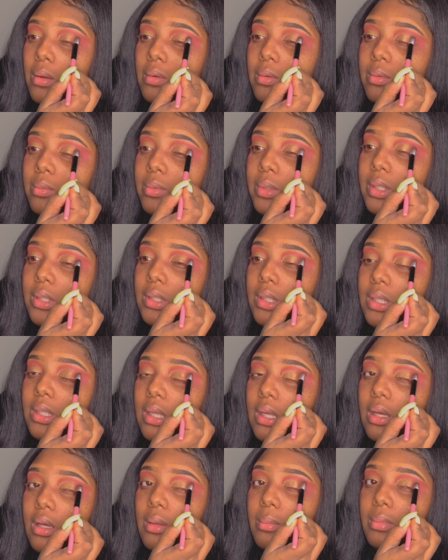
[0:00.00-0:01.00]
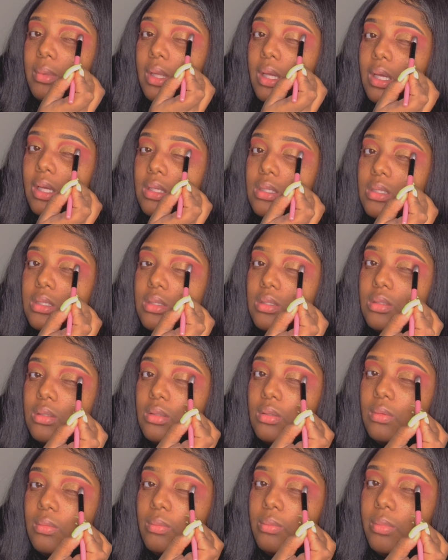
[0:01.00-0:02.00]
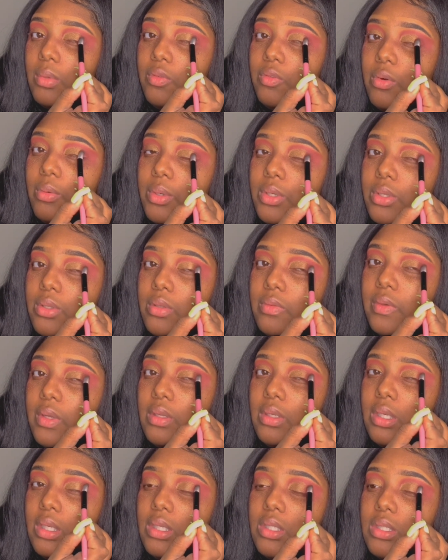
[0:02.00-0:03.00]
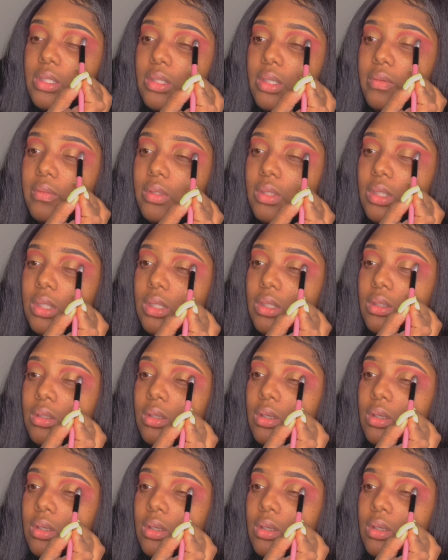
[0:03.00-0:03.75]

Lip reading: We clean that up last before we do the foundation and everything.